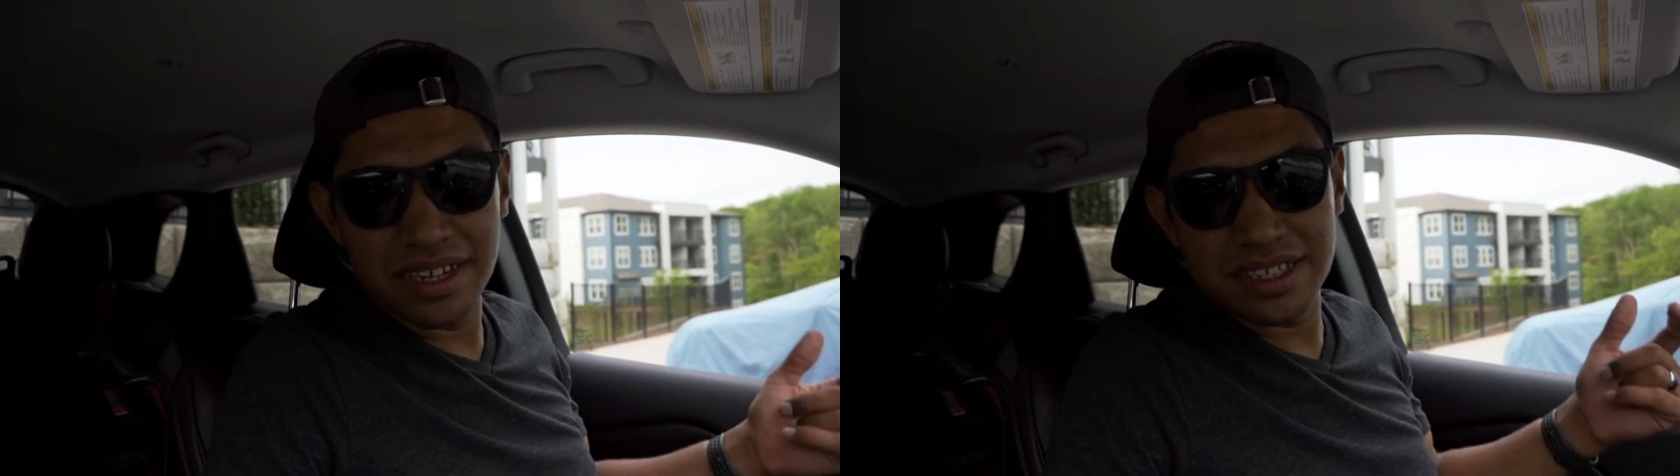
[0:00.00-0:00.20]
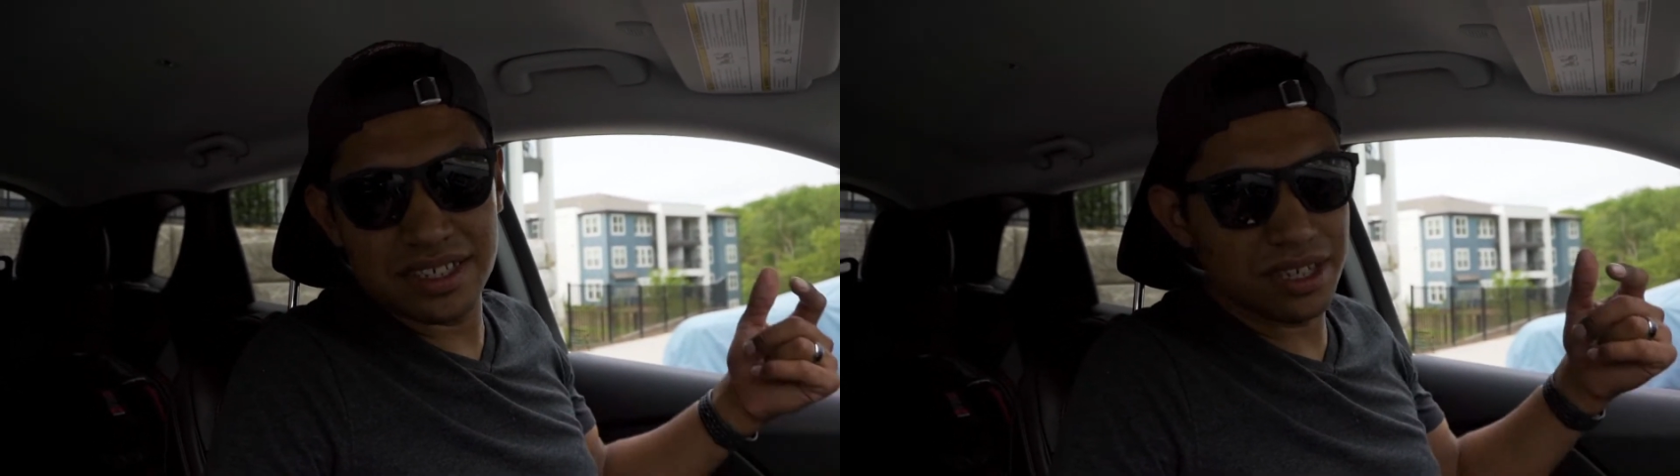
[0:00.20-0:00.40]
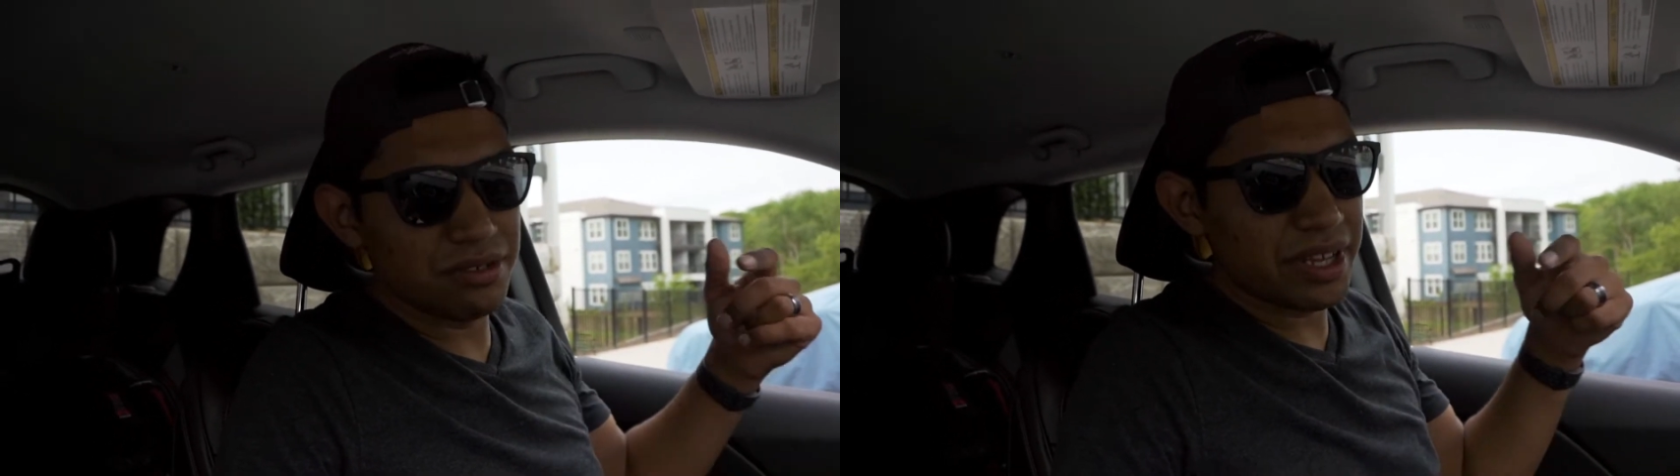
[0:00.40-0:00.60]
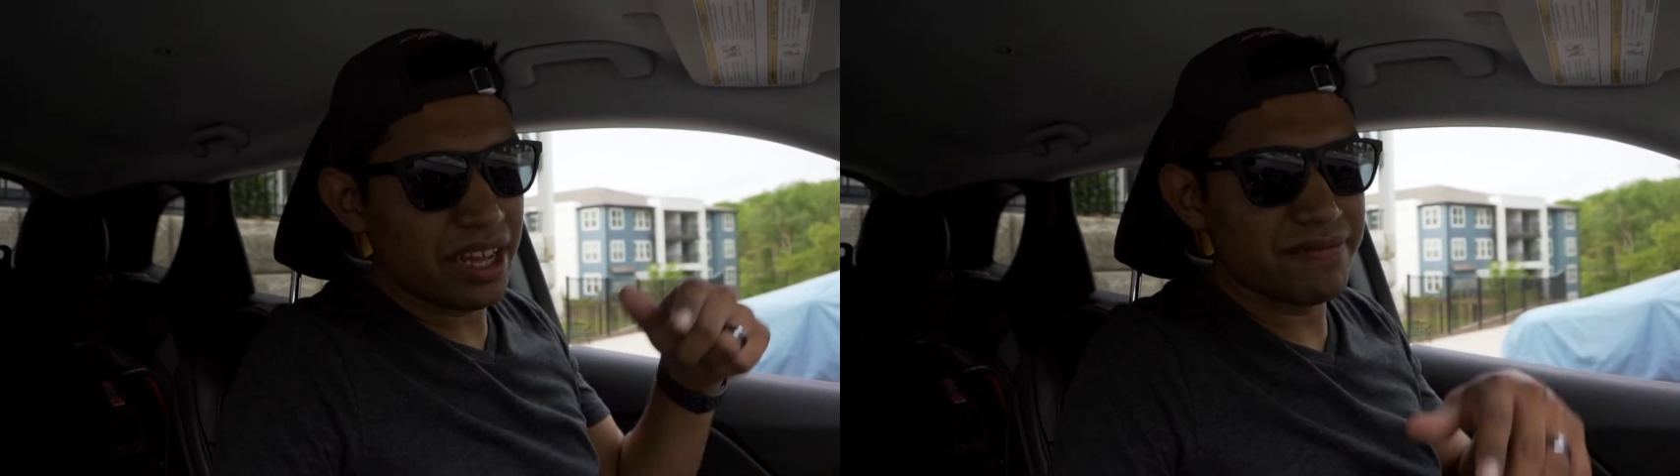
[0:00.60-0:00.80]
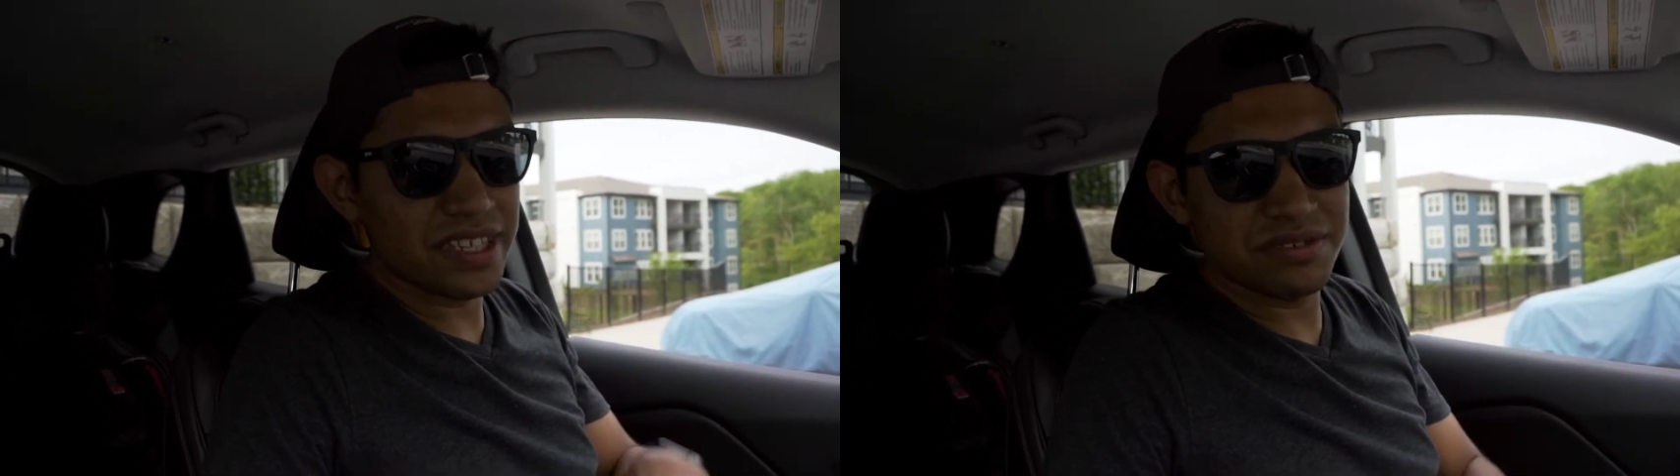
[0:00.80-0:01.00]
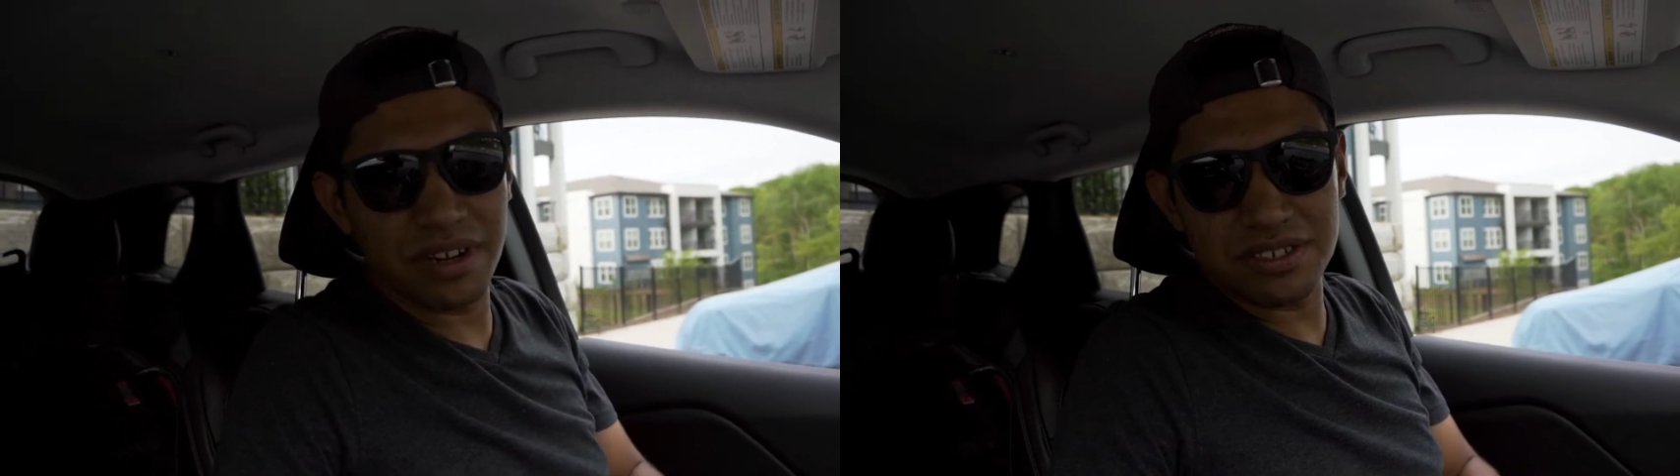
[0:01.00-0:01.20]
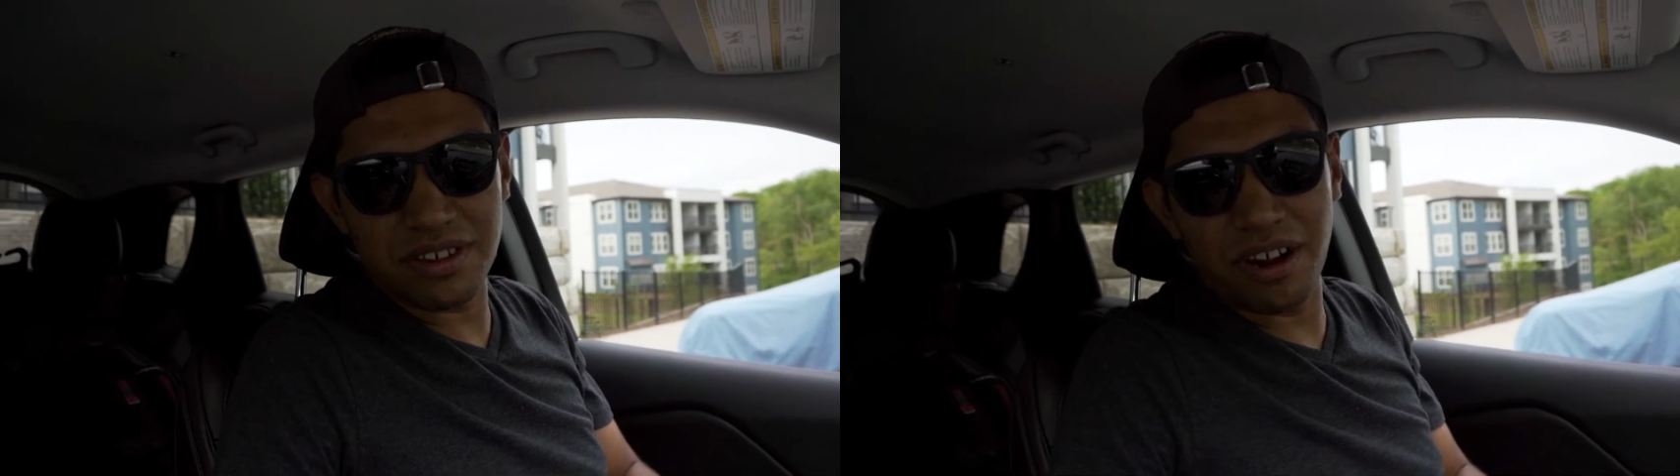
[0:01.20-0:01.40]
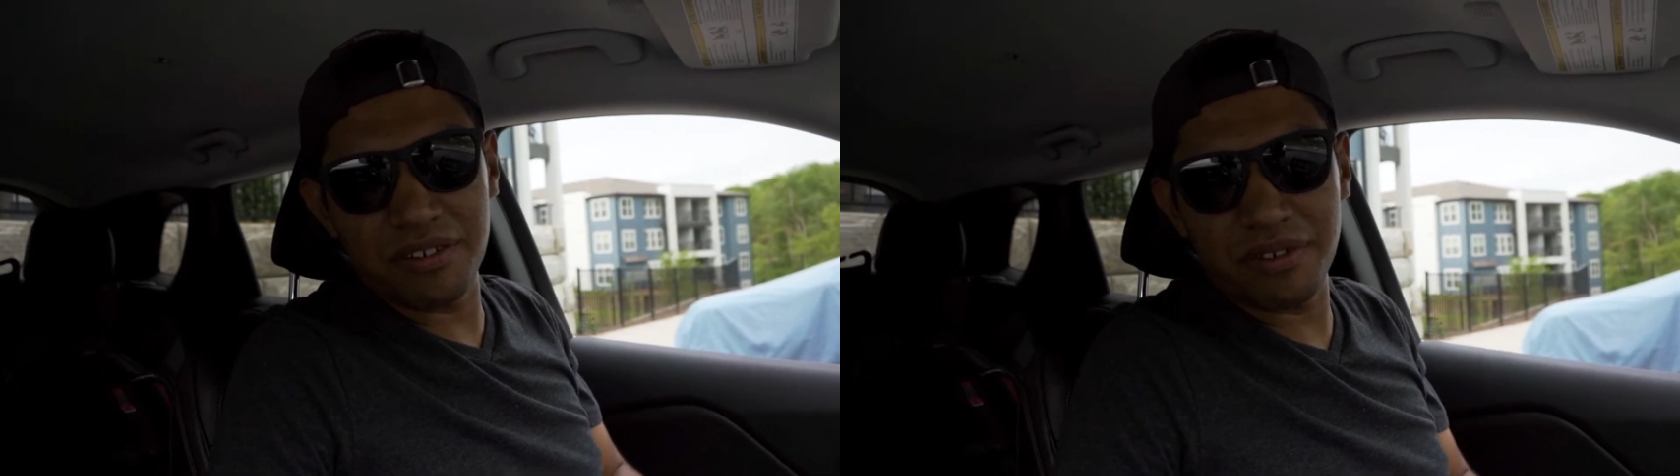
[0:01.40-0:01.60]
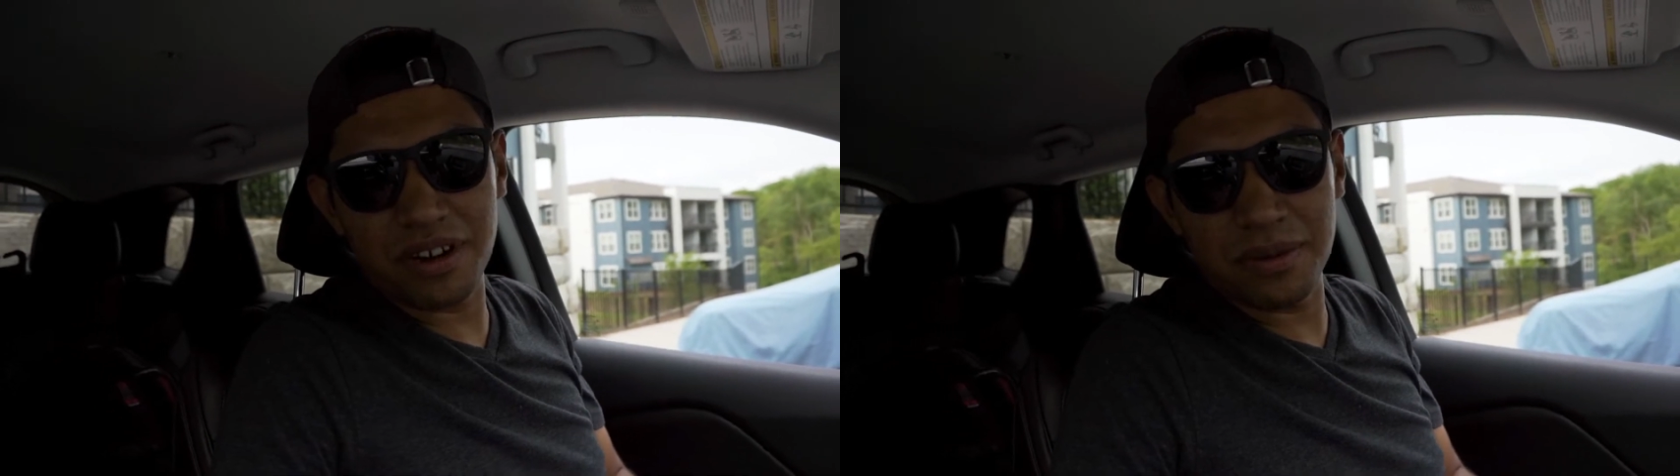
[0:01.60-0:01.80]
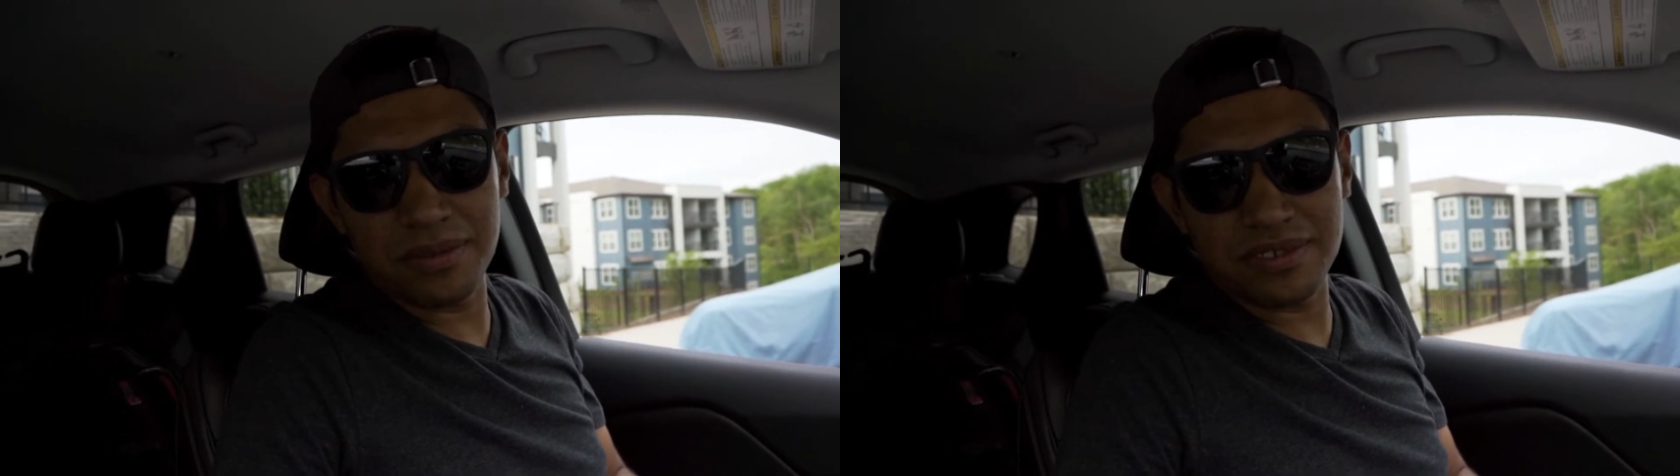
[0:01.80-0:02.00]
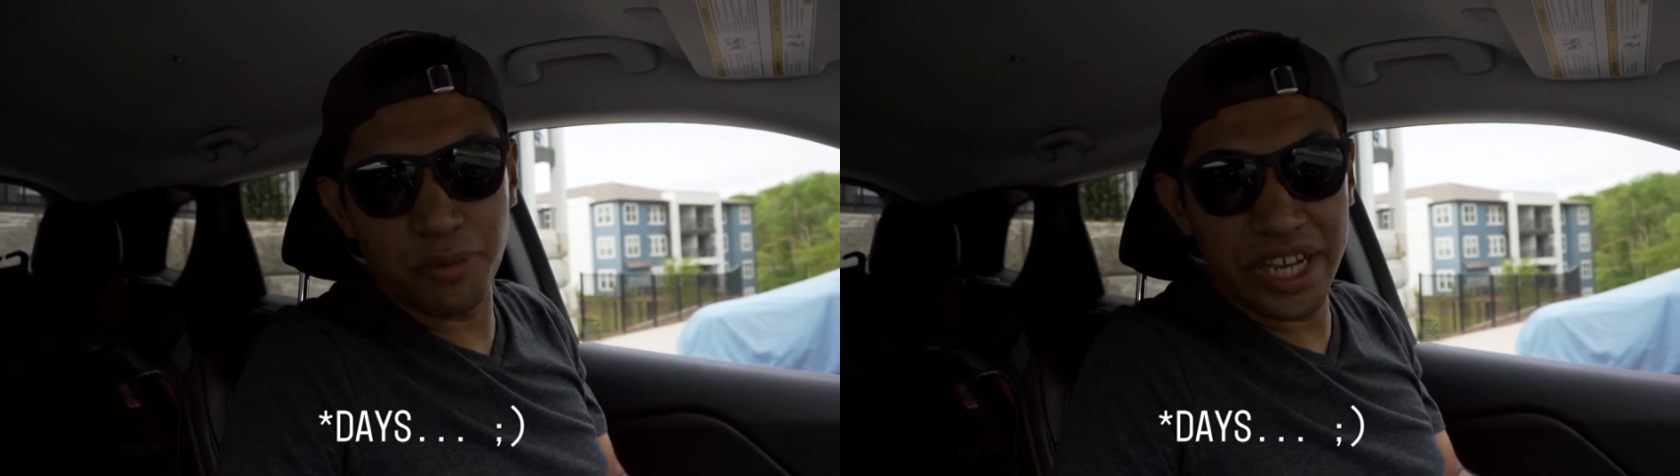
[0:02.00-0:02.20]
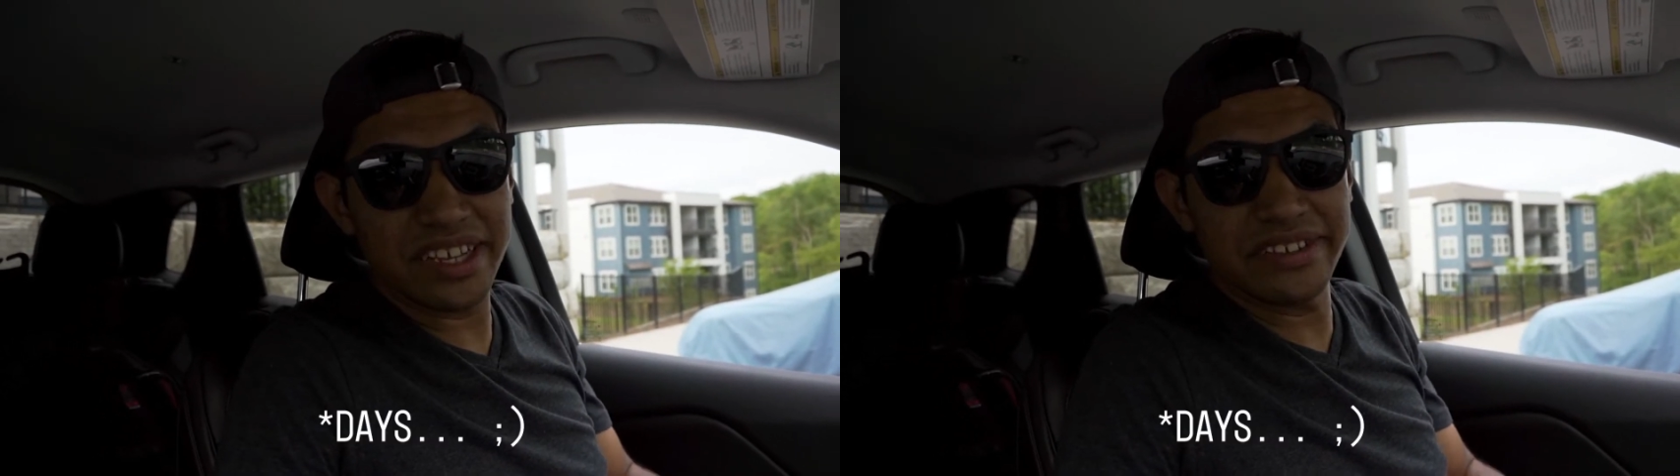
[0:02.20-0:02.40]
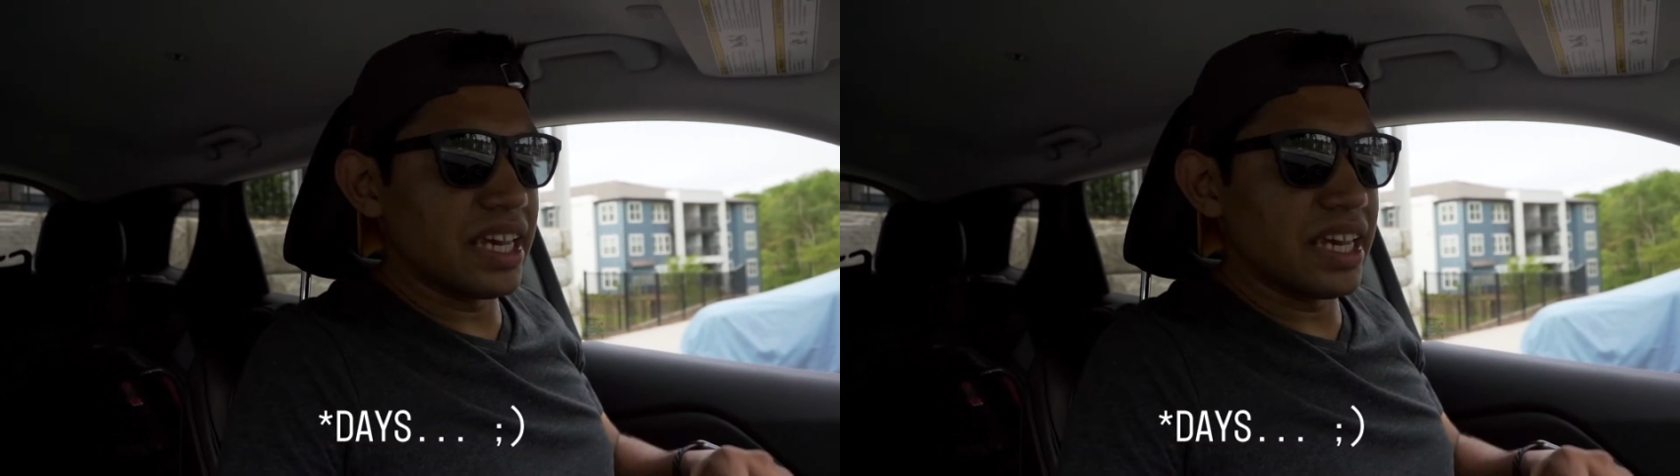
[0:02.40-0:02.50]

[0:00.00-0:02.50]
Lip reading: So we have this rental car for a couple of weeks,